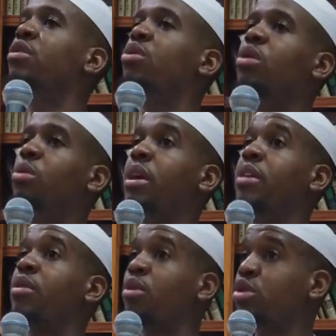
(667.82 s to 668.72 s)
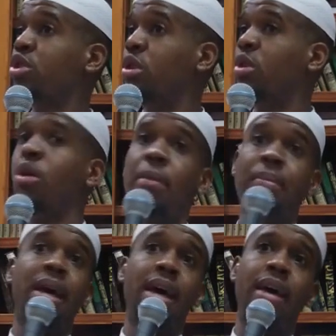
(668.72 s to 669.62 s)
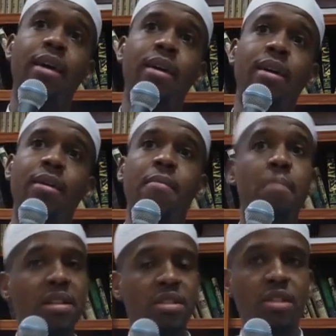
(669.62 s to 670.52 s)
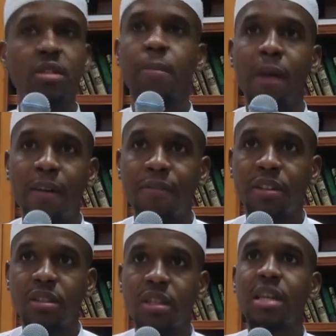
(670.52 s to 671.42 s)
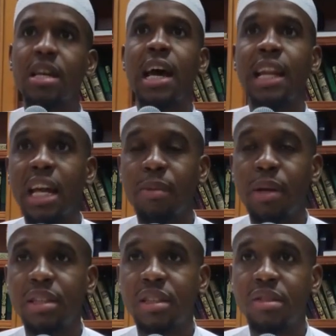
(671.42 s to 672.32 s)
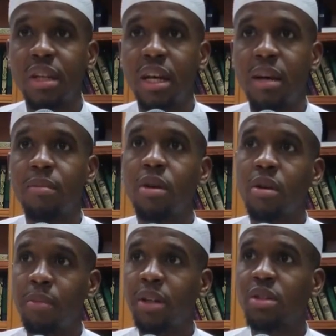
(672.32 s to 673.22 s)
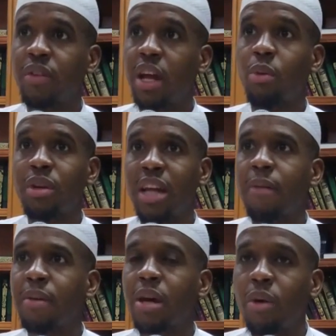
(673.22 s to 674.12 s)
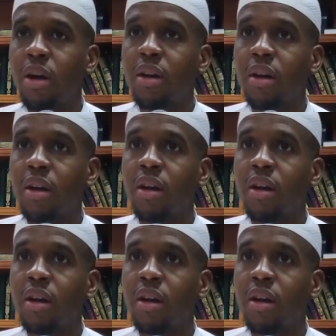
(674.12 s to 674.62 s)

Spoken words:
Nuh were either Rasul or Anbiya, messengers or prophets. And Adam alayhi salam, based off of that, would not be a what?